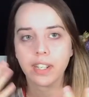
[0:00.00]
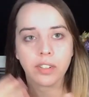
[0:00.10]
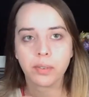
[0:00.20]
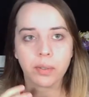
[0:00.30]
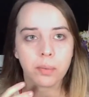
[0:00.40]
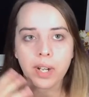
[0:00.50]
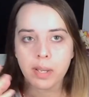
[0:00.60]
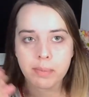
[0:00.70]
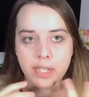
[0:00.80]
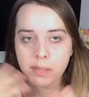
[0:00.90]
I don't know why,
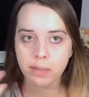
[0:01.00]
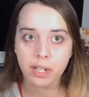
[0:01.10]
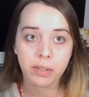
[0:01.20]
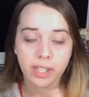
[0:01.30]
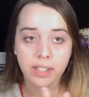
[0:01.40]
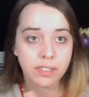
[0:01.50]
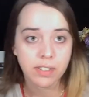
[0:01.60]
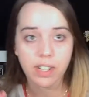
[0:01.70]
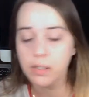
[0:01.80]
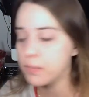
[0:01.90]
but somehow I guess
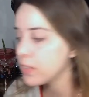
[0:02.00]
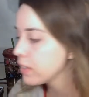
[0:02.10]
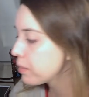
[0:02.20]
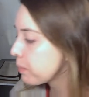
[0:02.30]
they're helpful.